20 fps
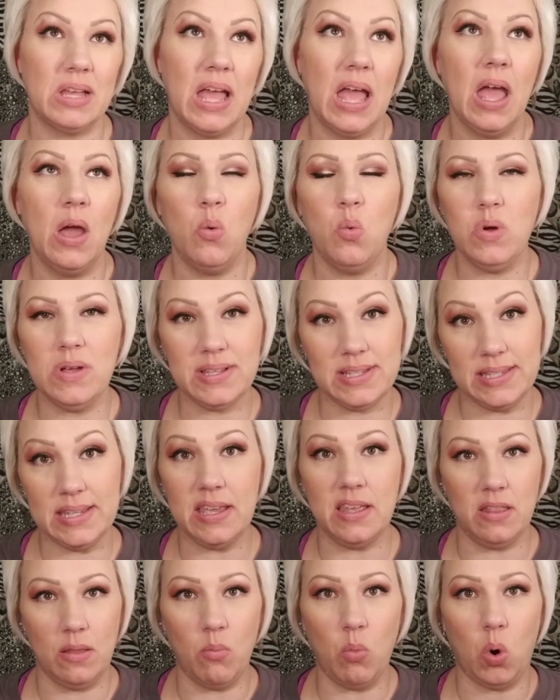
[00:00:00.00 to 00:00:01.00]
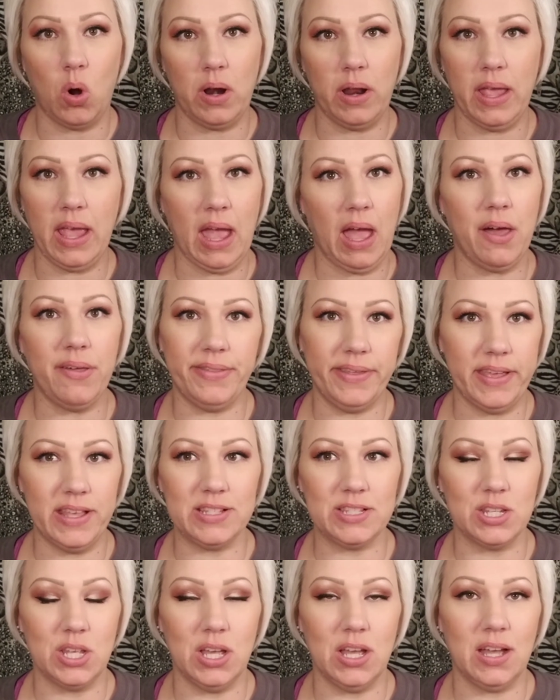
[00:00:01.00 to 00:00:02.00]
we'll see in the morning how things
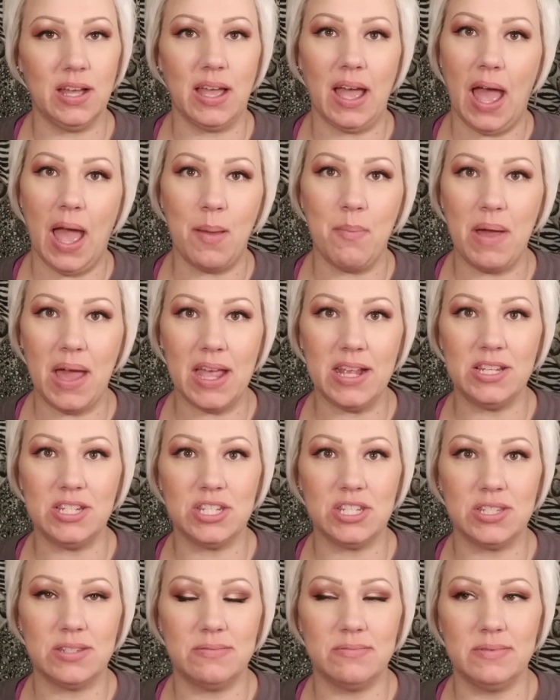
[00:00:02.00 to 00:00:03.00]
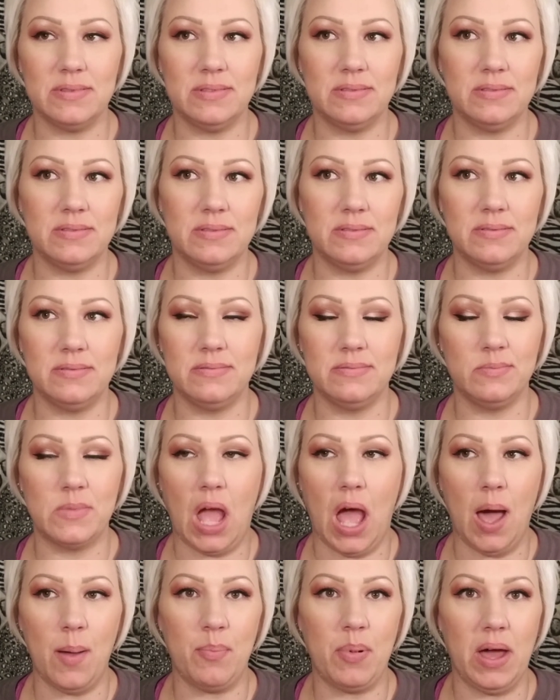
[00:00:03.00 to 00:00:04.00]
look. I might just
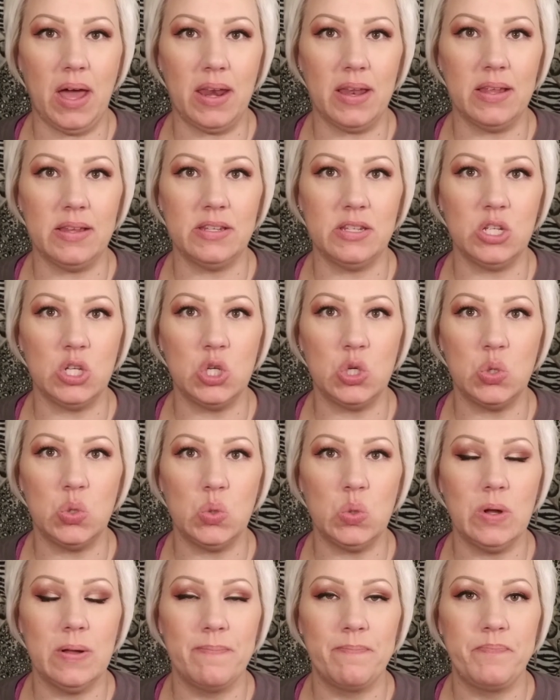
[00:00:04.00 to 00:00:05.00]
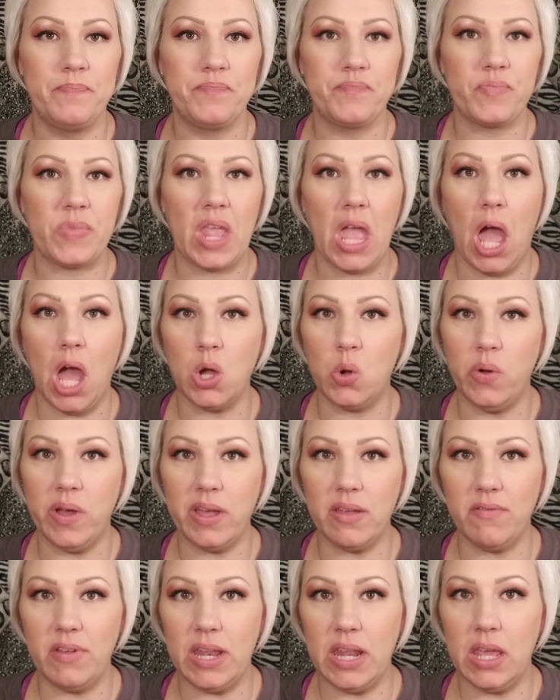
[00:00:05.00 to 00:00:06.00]
hop on and do a quick
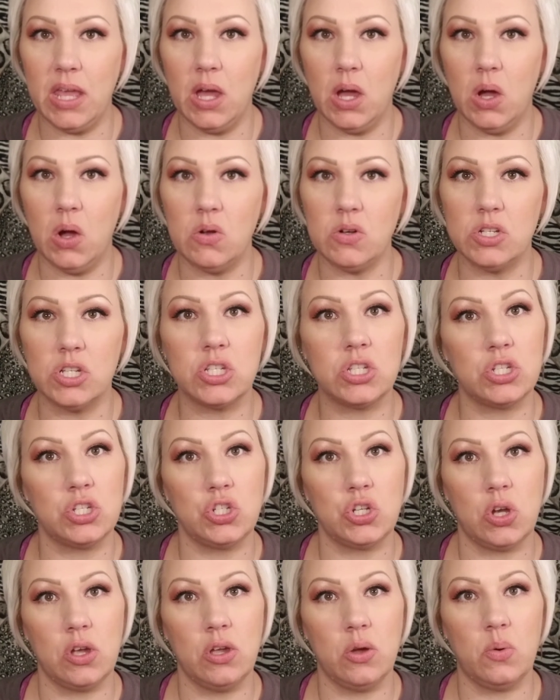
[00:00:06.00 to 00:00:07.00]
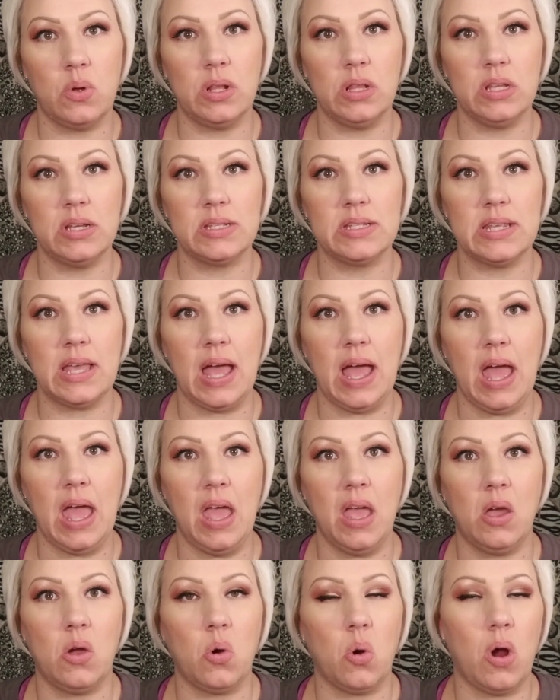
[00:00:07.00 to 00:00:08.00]
video just to show you what it looks
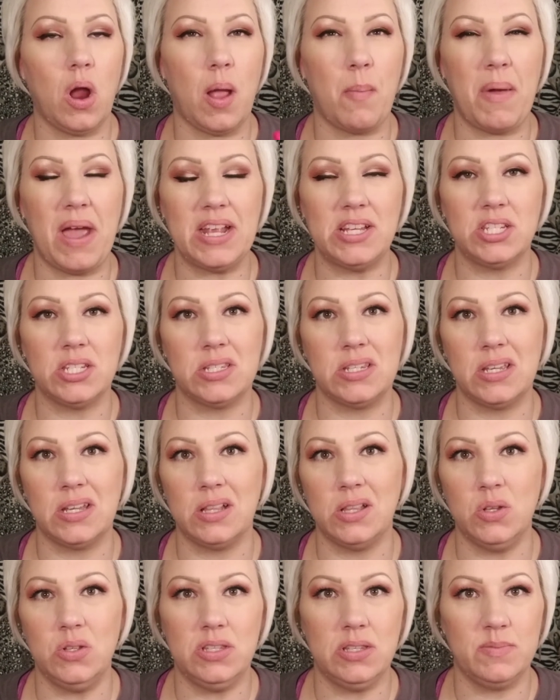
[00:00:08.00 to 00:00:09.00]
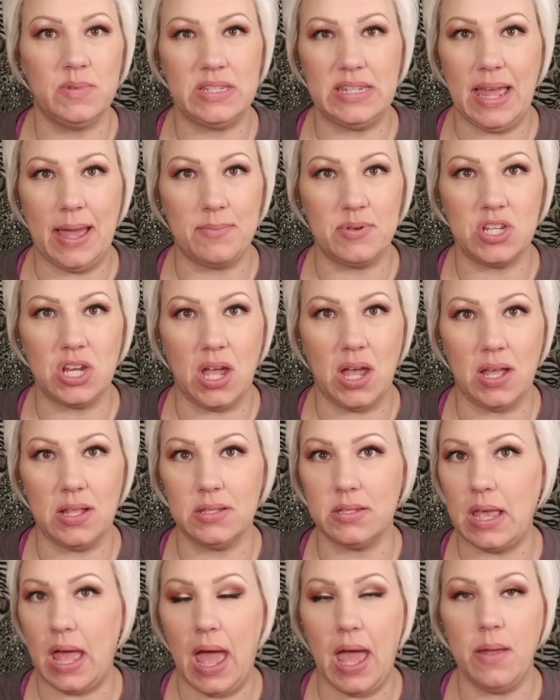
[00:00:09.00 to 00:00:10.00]
like, or I might just include some snapshots.
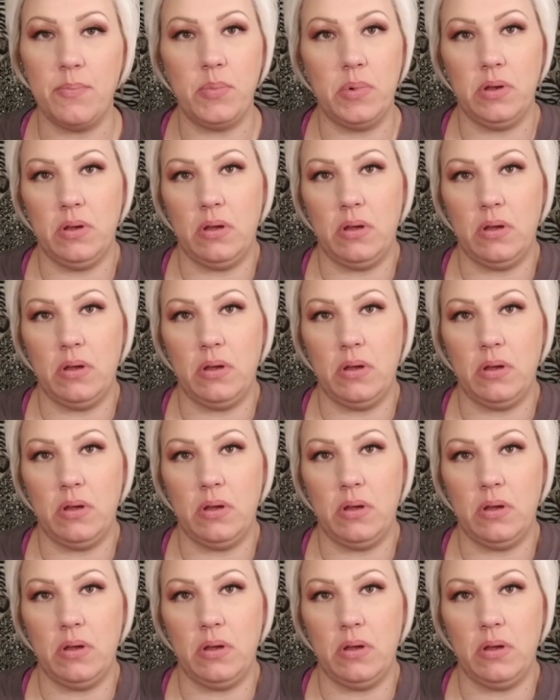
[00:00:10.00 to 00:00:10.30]
I don't